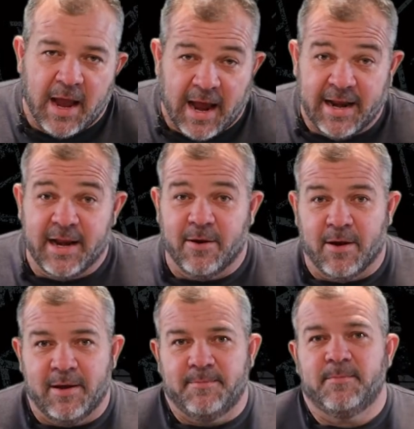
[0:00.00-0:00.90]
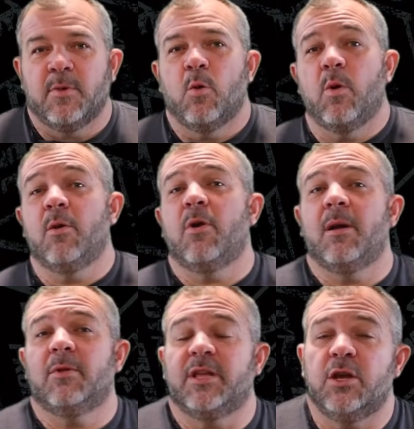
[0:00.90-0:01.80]
At any rate, we were
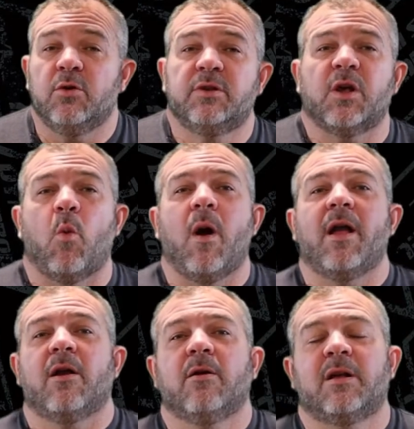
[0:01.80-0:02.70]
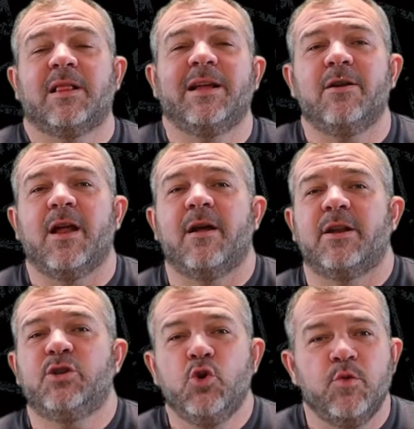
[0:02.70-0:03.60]
able to use a wire clear
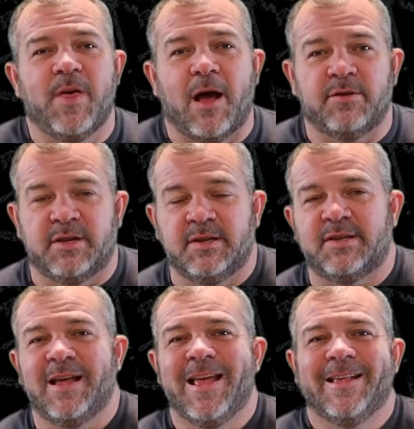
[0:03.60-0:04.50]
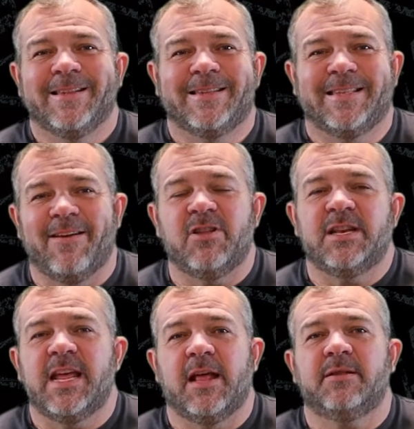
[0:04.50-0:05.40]
down to
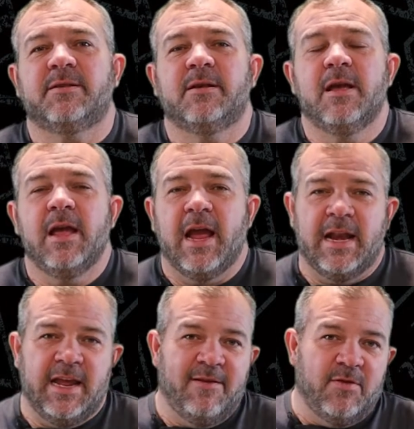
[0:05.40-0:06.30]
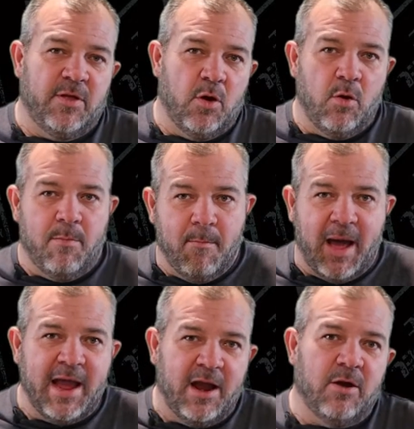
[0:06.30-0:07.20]
2,007ths. And even though
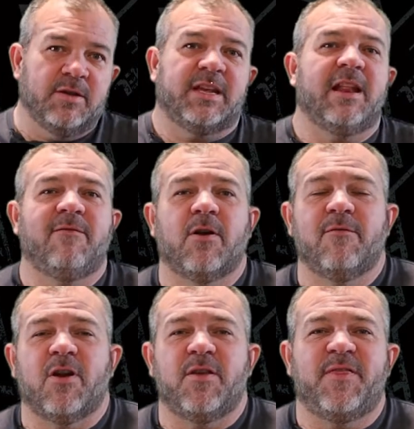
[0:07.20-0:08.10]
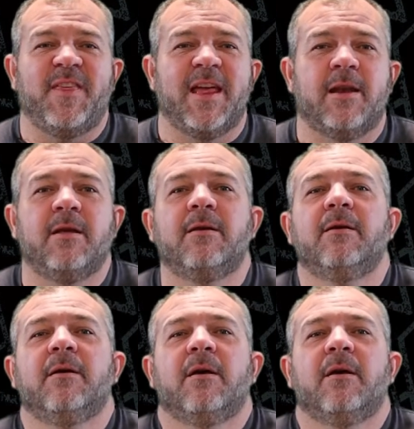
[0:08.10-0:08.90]
my hair is getting very, very thin,